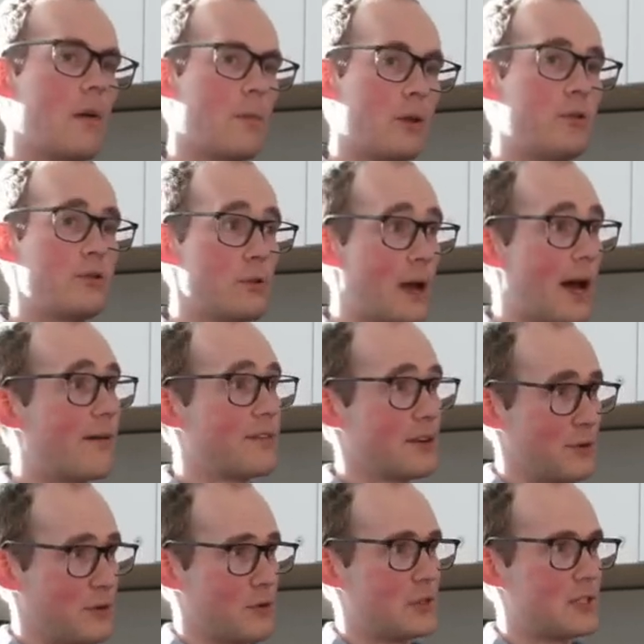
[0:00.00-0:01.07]
but you do have
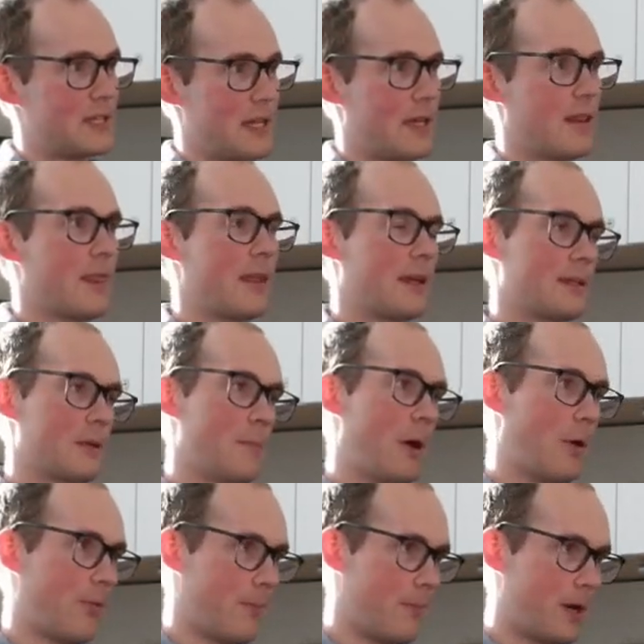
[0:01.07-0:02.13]
to understand things
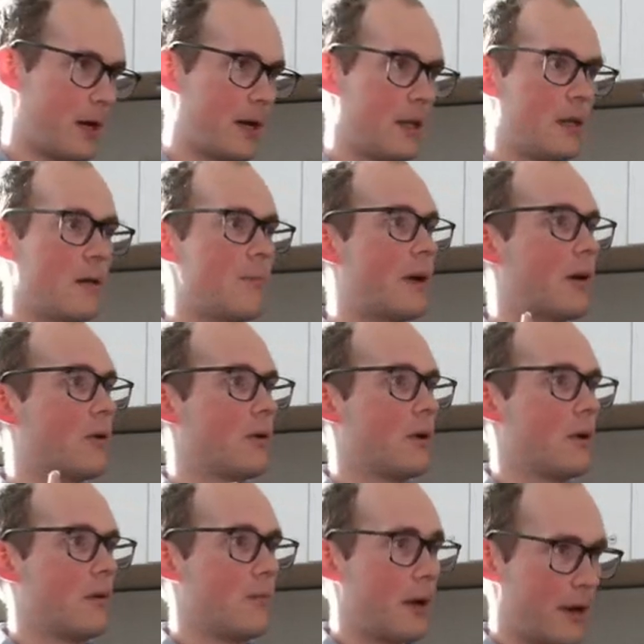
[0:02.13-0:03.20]
about the body, about
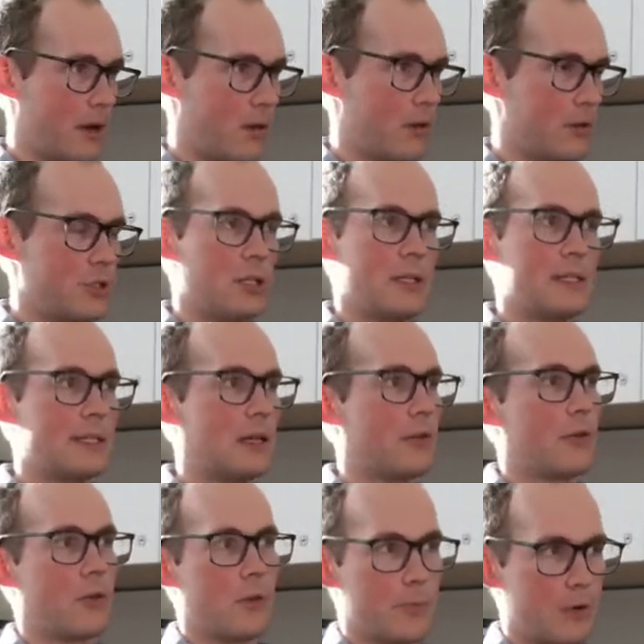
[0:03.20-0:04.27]
biology,
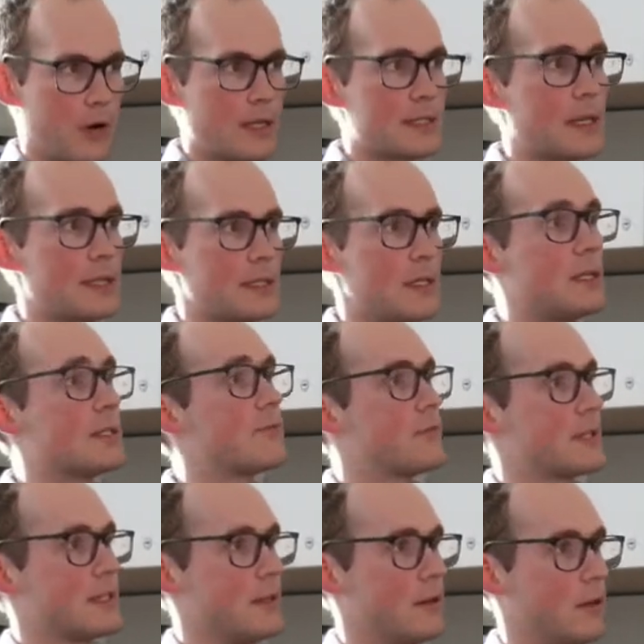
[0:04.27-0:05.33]
cellular processes,
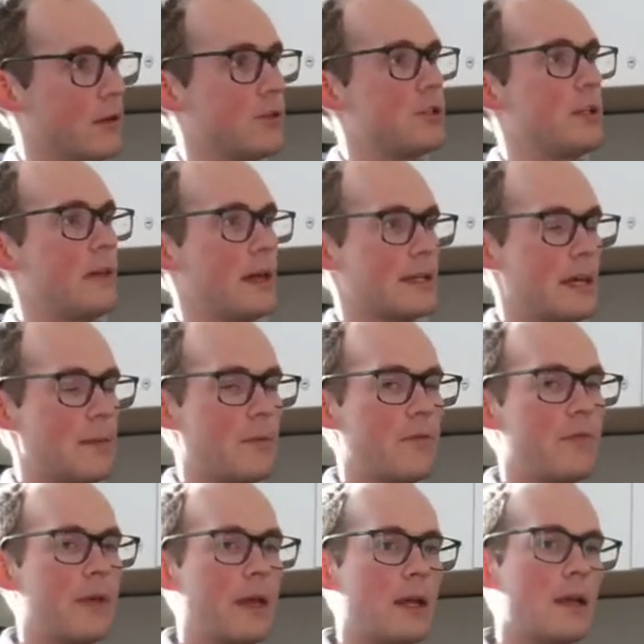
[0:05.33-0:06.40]
physiology, that type
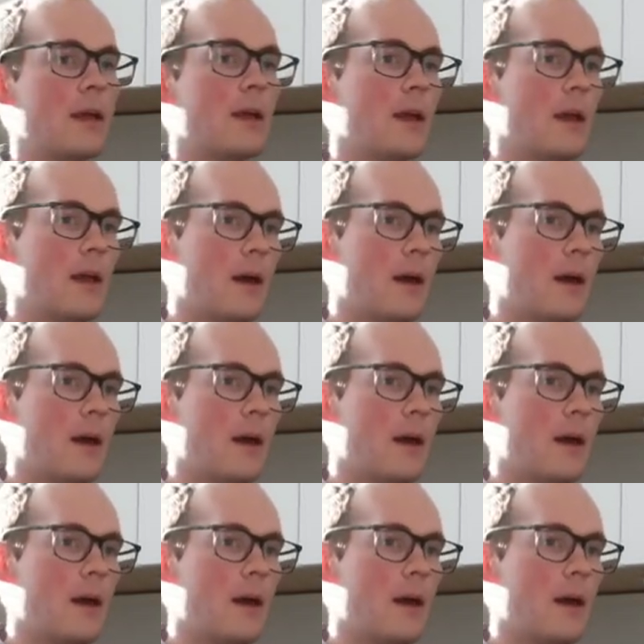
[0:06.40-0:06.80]
of thing.